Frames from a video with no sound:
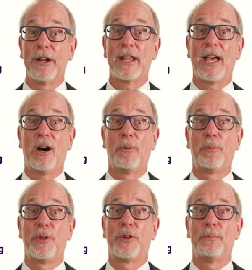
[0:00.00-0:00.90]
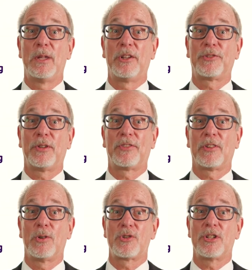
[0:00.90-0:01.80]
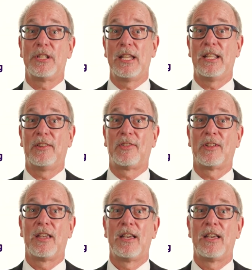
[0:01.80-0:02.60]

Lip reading: here to help with your ministry solution needs.